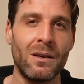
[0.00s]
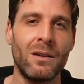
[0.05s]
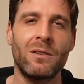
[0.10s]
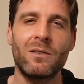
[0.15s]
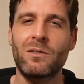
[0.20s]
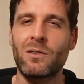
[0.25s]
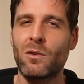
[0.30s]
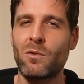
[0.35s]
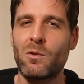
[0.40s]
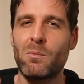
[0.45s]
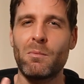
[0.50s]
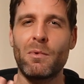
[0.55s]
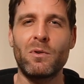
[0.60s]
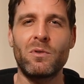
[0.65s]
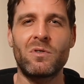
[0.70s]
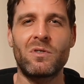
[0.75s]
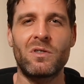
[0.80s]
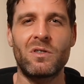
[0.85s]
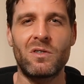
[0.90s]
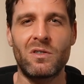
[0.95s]
So the
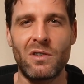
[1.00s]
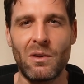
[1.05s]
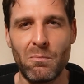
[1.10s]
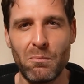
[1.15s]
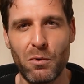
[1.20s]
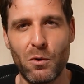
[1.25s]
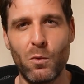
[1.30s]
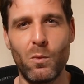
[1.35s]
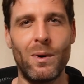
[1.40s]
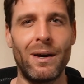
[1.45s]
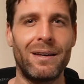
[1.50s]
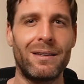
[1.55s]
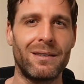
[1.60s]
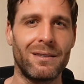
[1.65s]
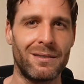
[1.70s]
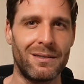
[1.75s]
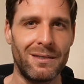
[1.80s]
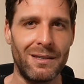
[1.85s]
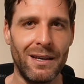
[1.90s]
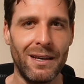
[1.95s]
most simple way
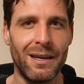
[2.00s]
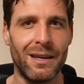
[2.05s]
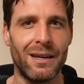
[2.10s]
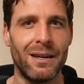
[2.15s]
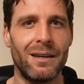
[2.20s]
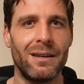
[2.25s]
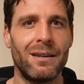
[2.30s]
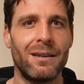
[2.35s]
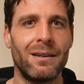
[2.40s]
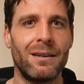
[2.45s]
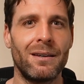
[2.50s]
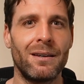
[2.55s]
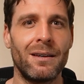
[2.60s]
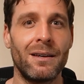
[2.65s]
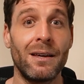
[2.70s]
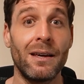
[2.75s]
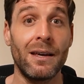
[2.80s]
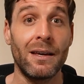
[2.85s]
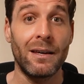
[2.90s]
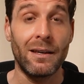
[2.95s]
to see it
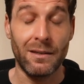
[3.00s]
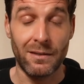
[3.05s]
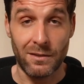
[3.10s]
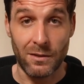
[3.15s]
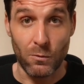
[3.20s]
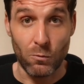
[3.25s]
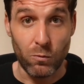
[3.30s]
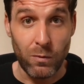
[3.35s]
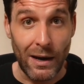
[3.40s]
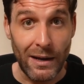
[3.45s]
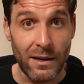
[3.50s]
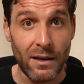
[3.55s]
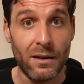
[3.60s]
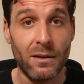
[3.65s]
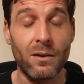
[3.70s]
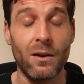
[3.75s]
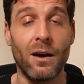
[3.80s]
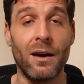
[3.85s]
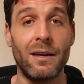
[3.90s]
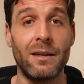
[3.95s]
is to
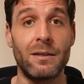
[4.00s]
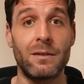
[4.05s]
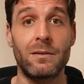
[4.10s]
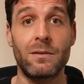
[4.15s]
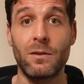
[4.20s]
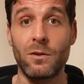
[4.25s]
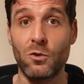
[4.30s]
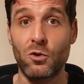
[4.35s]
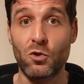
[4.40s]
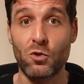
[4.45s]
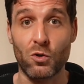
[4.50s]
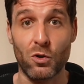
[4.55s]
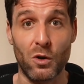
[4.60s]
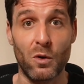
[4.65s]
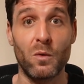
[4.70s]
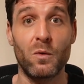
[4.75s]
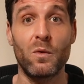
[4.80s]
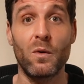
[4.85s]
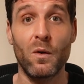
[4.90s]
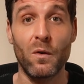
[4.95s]
recognize the
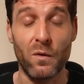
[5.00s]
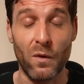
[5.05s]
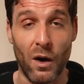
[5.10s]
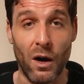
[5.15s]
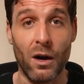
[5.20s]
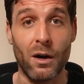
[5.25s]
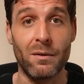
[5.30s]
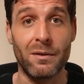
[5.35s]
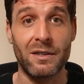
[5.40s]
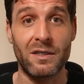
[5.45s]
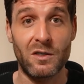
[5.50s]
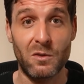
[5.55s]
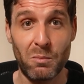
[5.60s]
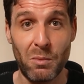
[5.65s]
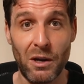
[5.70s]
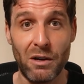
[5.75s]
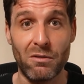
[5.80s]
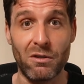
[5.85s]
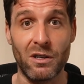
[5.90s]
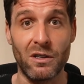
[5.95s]
truth of our
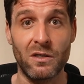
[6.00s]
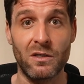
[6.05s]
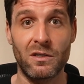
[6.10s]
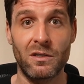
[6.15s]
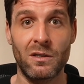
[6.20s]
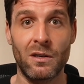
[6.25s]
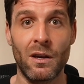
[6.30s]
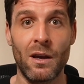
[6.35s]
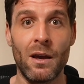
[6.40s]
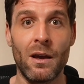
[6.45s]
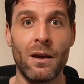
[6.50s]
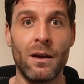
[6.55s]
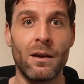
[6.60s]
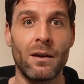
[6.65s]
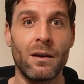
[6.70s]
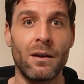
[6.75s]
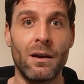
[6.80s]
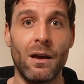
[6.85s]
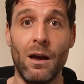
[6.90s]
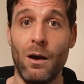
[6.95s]
experience.
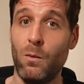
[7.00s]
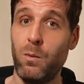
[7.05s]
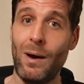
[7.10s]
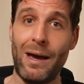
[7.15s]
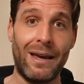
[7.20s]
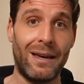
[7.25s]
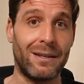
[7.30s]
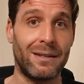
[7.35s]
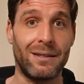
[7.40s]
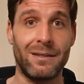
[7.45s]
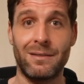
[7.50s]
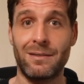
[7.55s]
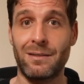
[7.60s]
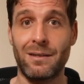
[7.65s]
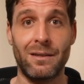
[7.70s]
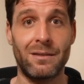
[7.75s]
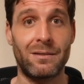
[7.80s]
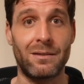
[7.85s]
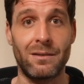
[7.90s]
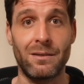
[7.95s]
Awareness
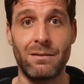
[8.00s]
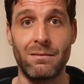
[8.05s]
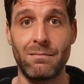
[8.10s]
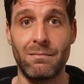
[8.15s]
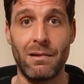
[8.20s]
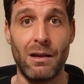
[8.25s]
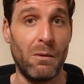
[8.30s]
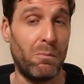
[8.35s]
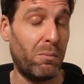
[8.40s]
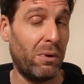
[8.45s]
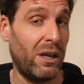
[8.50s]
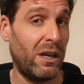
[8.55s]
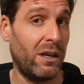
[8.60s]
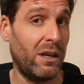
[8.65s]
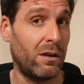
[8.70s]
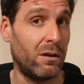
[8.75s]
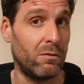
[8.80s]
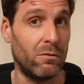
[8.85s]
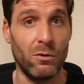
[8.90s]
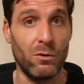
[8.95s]
doesn't
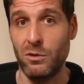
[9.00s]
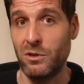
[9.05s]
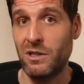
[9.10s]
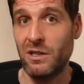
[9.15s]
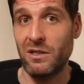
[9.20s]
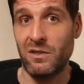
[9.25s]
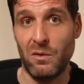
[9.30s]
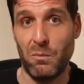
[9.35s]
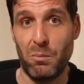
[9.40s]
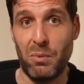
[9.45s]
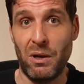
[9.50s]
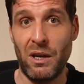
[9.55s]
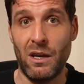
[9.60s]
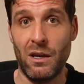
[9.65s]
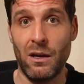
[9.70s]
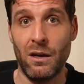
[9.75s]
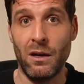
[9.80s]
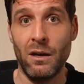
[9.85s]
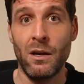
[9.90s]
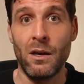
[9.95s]
appear or
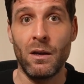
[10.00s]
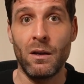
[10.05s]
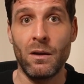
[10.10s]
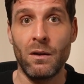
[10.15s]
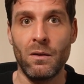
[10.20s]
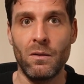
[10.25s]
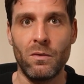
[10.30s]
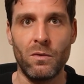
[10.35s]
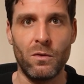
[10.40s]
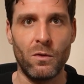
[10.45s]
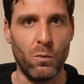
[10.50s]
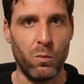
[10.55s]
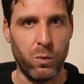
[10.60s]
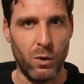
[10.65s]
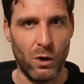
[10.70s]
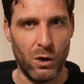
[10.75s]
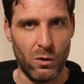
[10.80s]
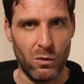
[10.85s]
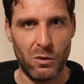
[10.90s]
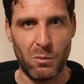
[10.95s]
disappear. The
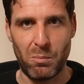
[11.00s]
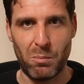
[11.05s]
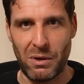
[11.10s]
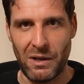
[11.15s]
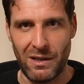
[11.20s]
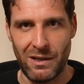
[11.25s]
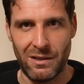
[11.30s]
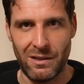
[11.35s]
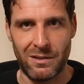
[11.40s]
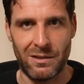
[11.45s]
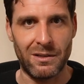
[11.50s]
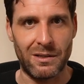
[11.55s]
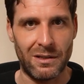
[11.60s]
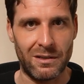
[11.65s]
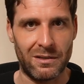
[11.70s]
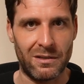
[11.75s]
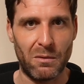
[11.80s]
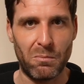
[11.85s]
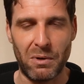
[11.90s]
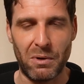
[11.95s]
world appears and
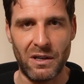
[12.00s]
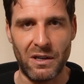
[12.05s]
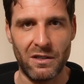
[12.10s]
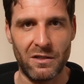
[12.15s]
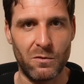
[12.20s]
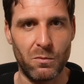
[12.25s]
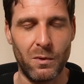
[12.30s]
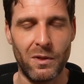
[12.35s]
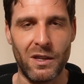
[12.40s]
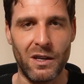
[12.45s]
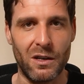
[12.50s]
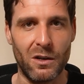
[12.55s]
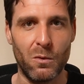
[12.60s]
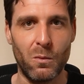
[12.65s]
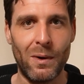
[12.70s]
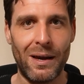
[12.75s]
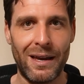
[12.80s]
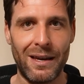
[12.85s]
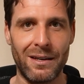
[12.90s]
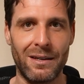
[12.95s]
disappears within
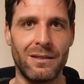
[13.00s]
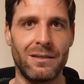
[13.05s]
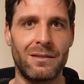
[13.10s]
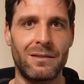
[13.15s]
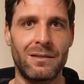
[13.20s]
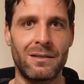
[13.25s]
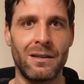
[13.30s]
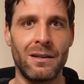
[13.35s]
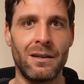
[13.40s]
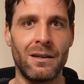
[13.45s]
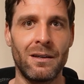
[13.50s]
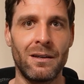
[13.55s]
awareness.